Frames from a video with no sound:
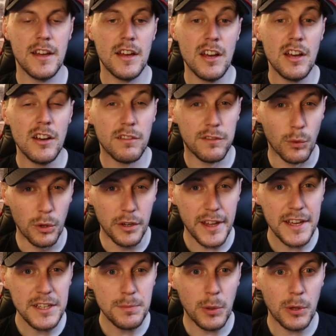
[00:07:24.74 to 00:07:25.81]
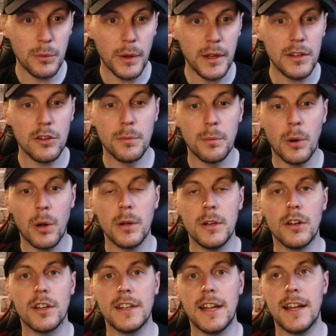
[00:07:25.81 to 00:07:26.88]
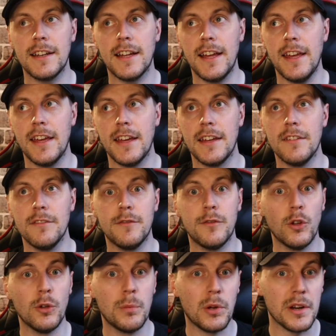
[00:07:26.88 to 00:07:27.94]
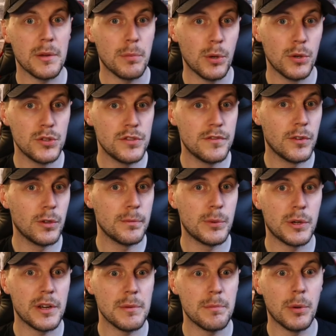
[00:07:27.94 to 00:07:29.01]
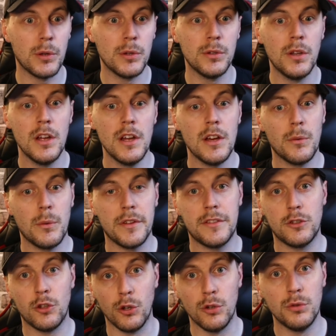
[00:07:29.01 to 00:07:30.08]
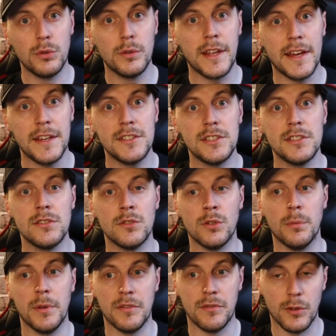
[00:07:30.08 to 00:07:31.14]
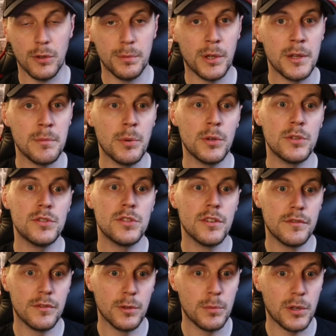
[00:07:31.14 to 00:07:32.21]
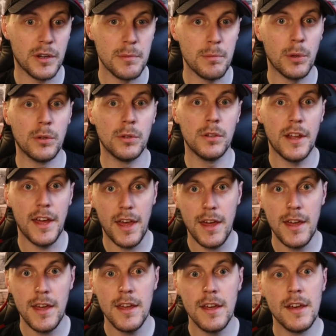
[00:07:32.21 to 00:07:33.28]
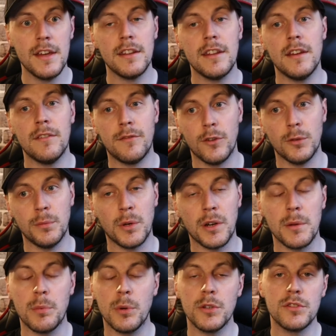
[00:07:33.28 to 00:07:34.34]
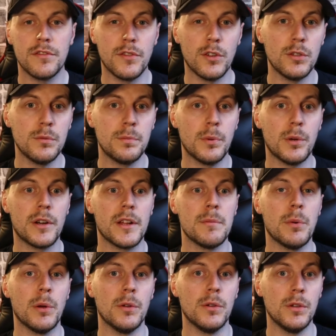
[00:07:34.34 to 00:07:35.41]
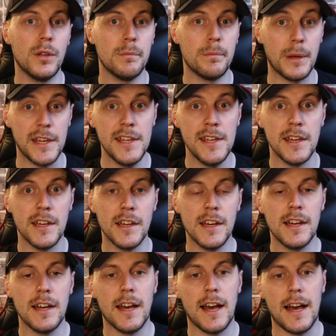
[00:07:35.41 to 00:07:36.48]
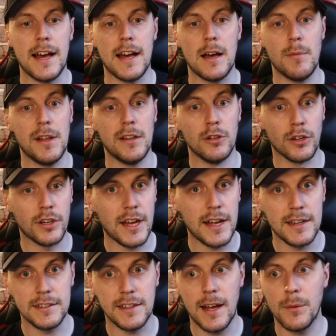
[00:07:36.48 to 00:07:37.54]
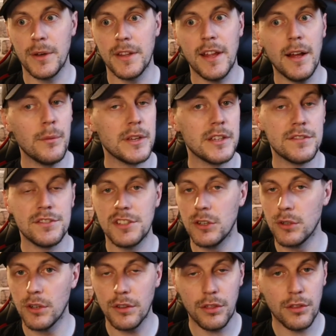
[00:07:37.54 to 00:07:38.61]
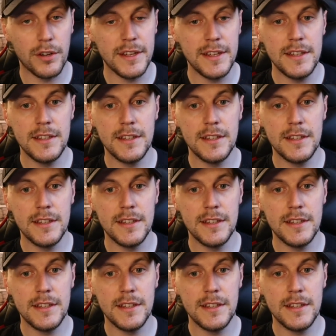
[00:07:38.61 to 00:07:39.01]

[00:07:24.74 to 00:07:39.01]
4 days per week, you're probably looking at a full body push, full body pull with 2 rotations. So it'll be full body push, full body pull A, then full body push, full body pull B, and look at it that way. That way you've still got 3